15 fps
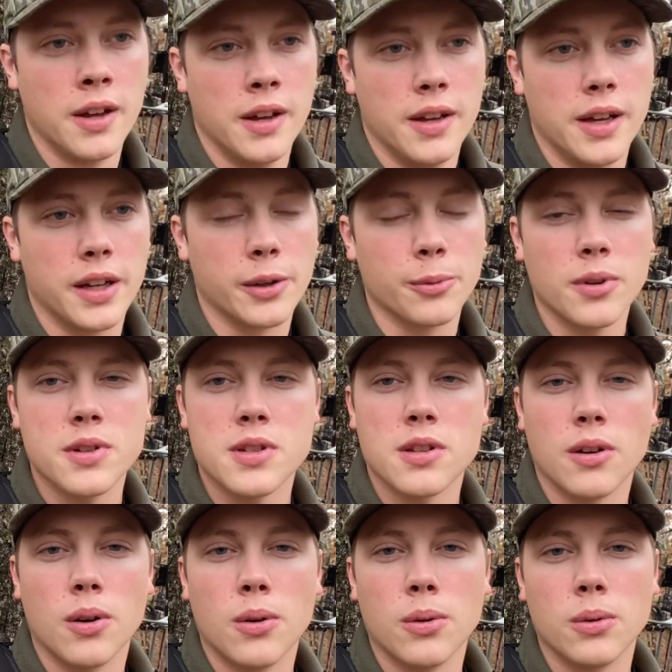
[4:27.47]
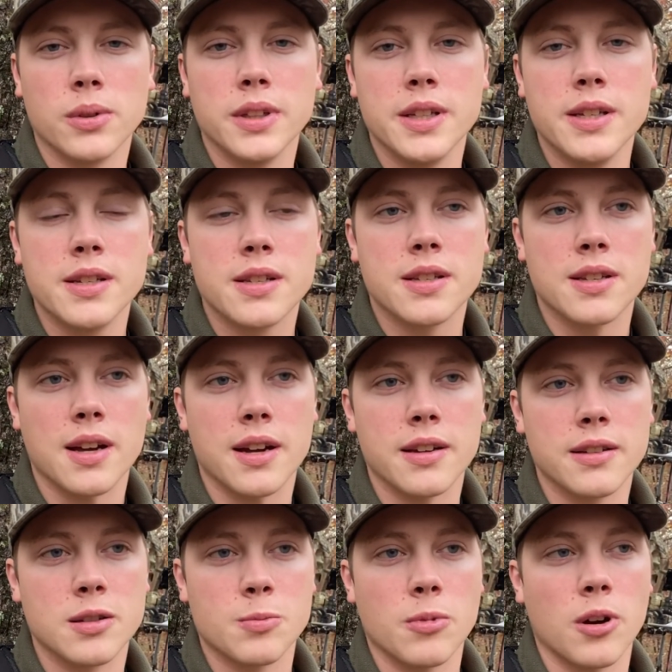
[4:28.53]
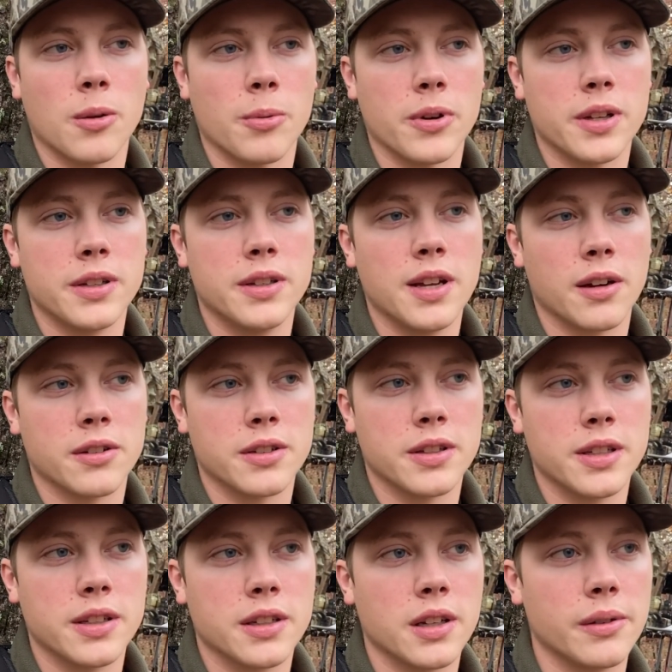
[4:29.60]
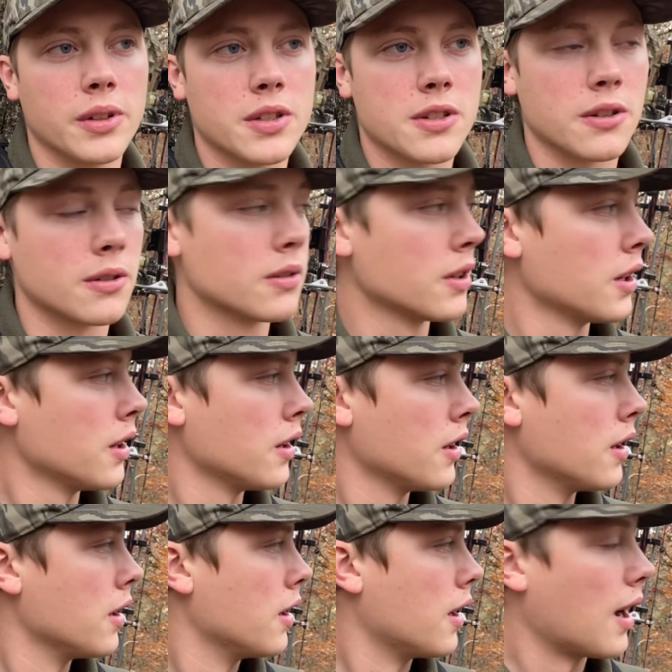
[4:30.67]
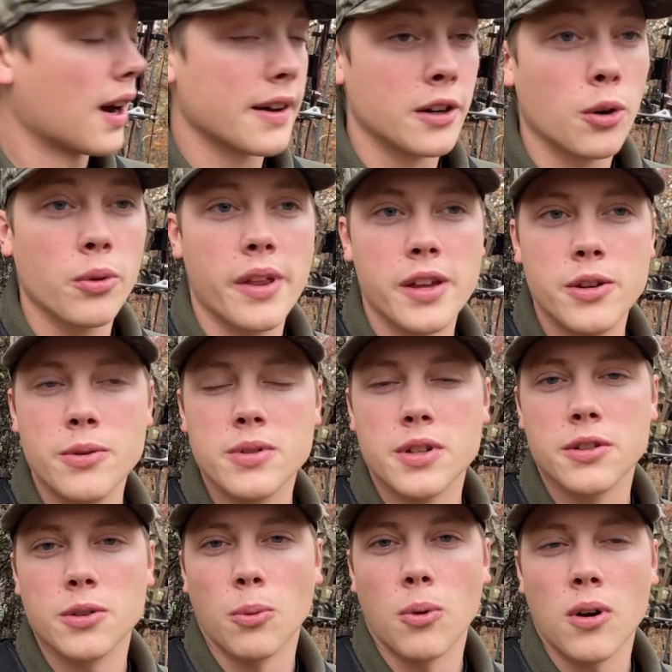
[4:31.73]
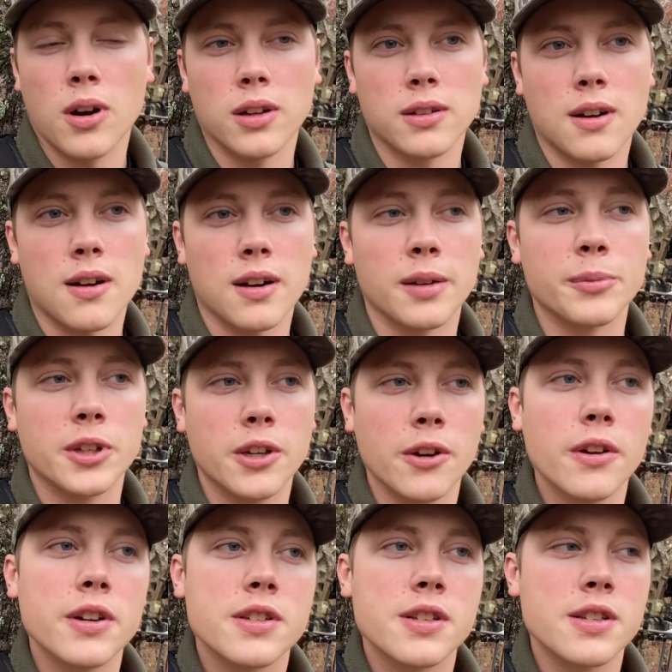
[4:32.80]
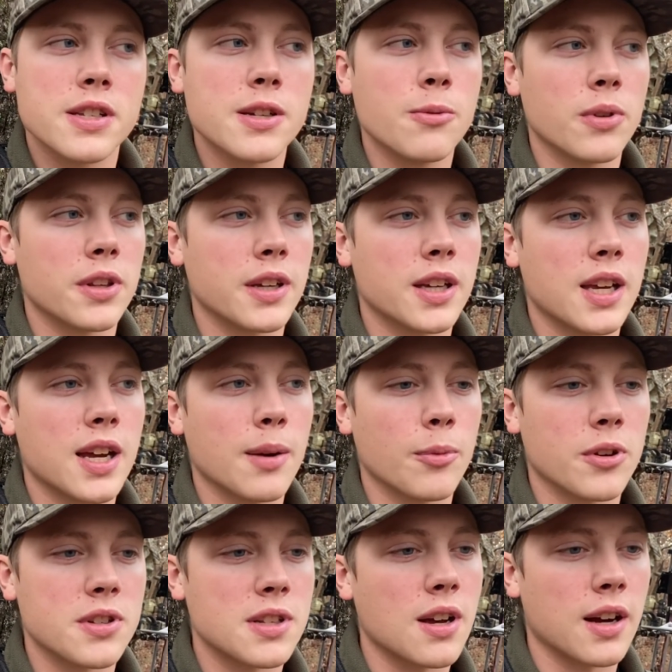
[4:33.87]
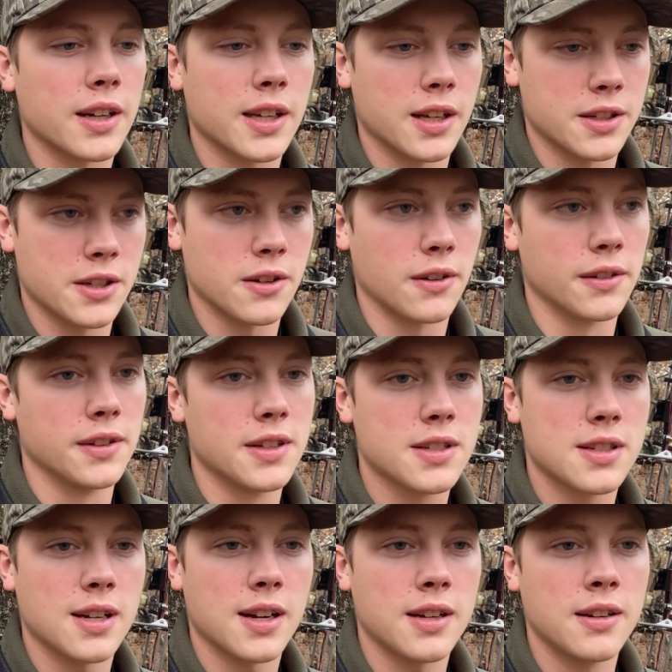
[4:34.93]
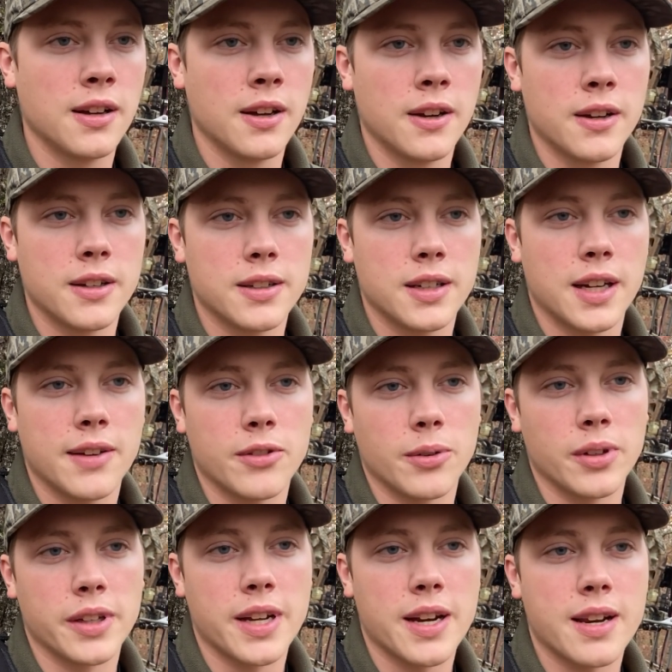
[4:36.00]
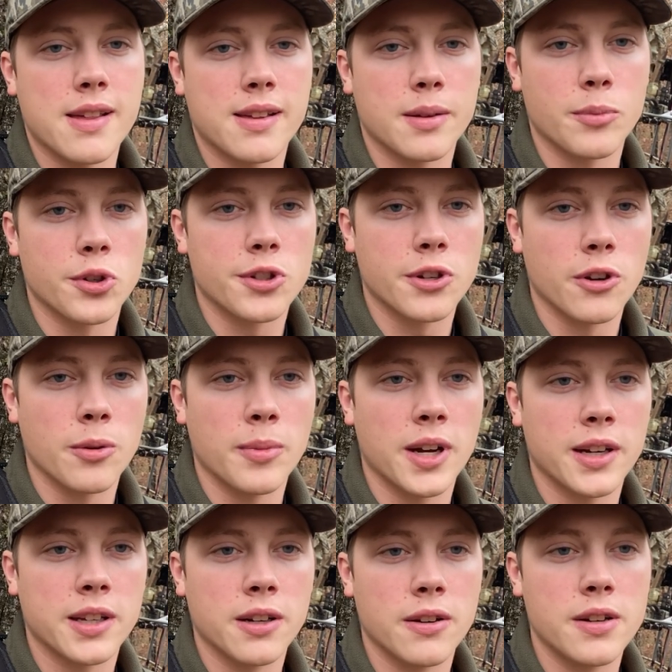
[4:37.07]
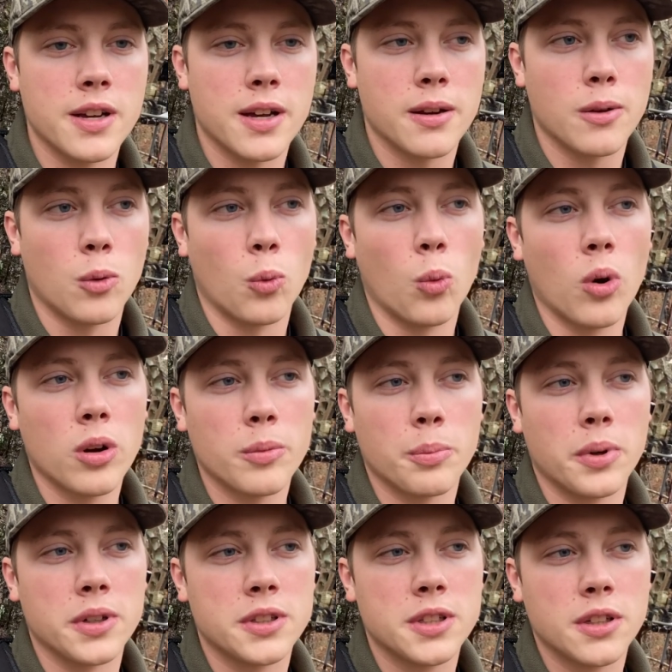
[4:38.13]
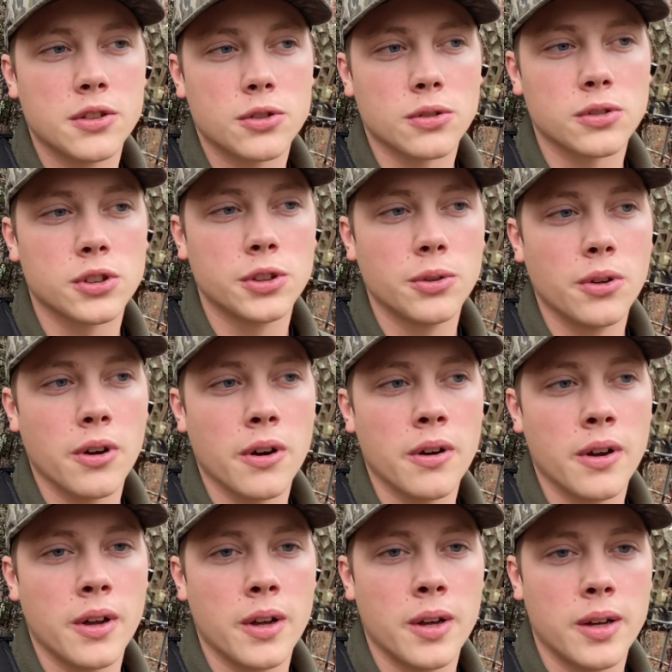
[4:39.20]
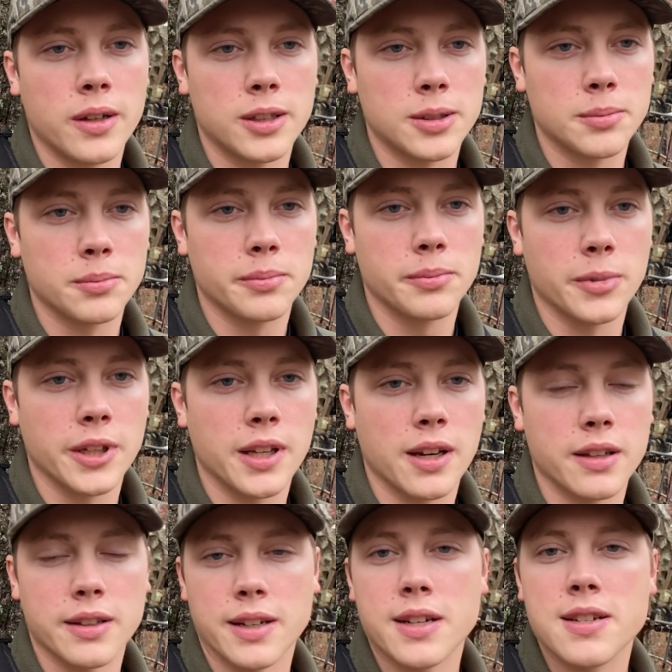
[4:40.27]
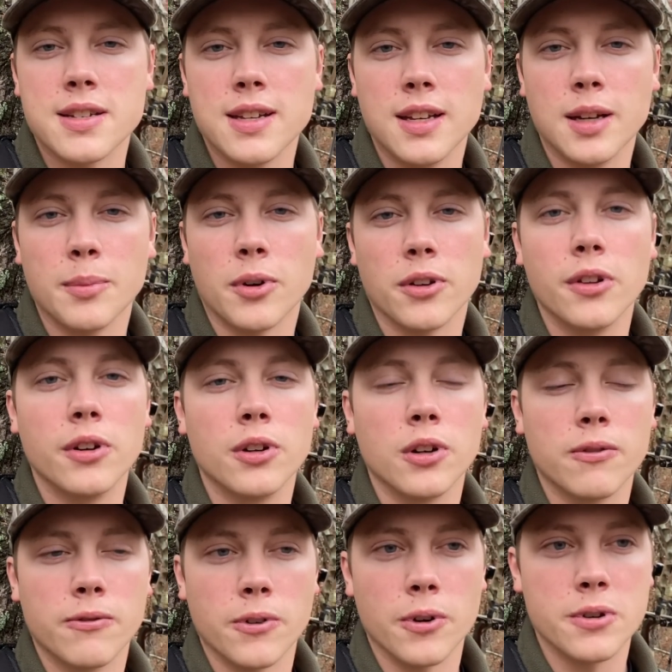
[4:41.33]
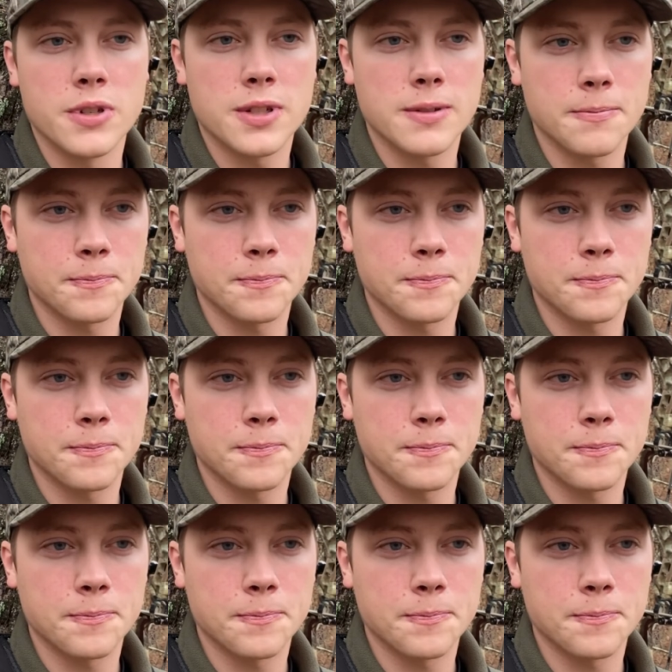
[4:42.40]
and it runs the whole east side of this property down to the end of it. So I know they use it to walk a lot. I'm curious to see what the camera is not catching on this side. Haven't really had anything mature back here yet. One potential shooter, but again, I'd like to see him on the hoof first.